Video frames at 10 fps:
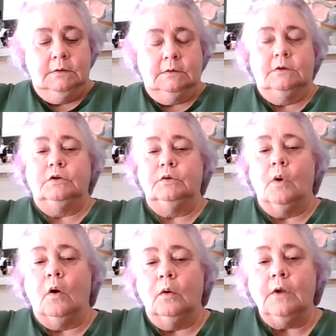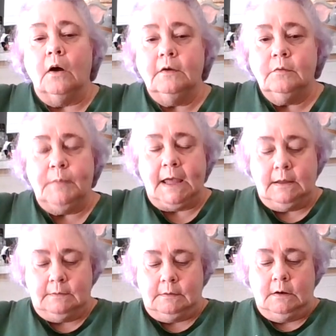to hold our
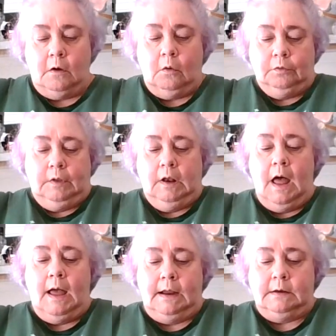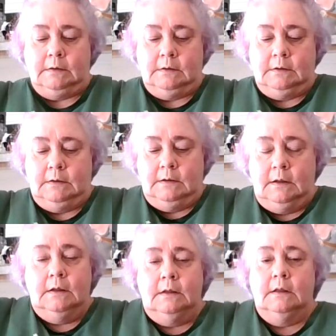space and hold the light?
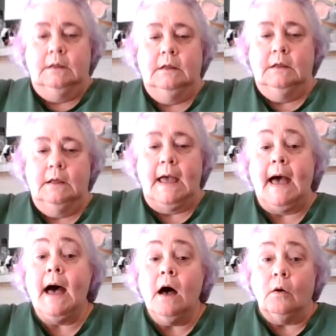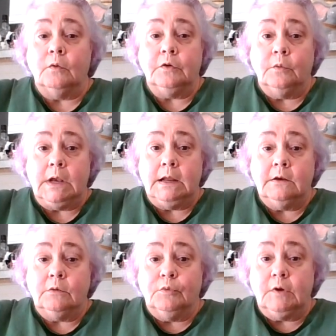How do we need
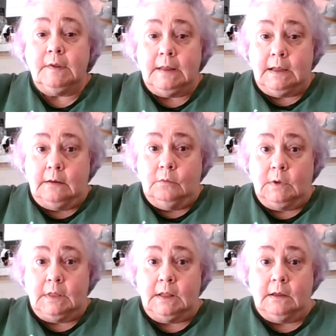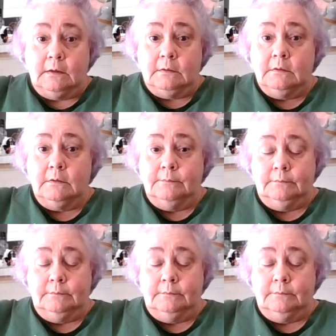to proceed with this?